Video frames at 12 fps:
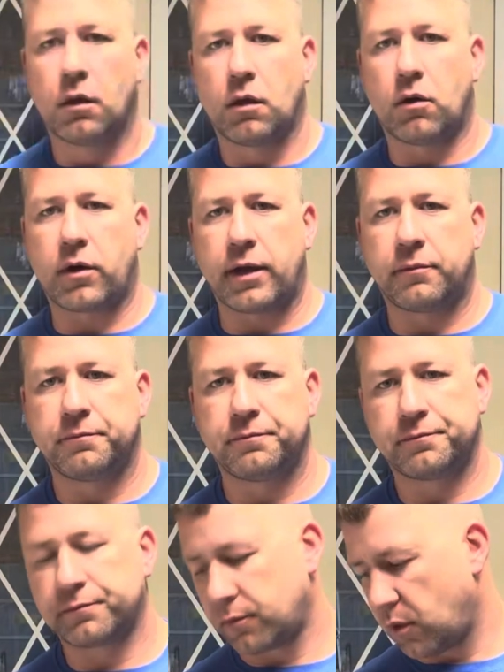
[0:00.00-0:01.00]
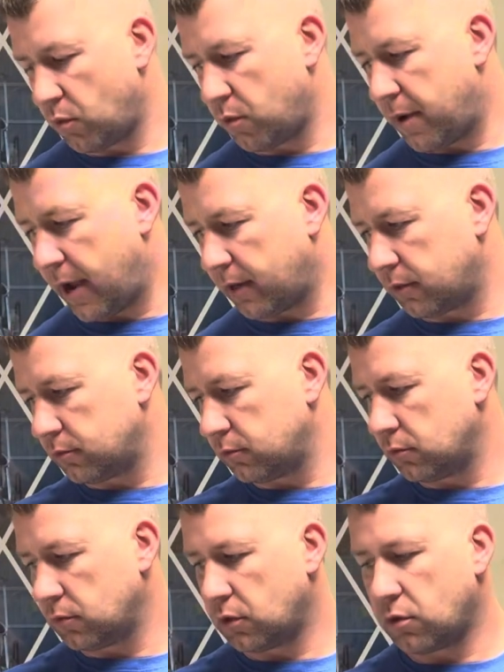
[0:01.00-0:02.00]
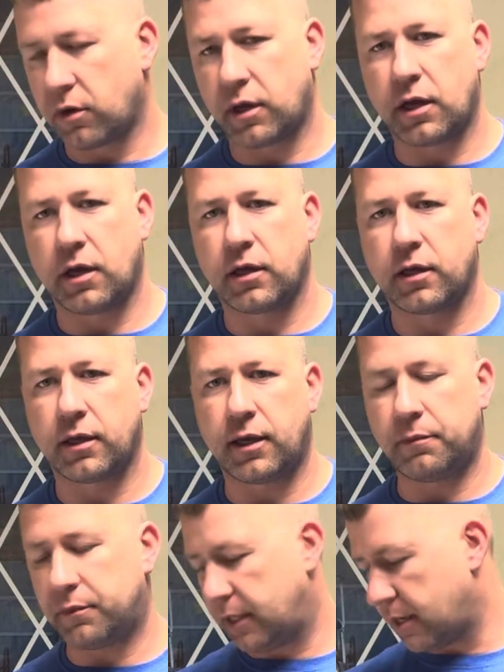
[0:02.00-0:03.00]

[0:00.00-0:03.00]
Okay, we're back. We're gonna empty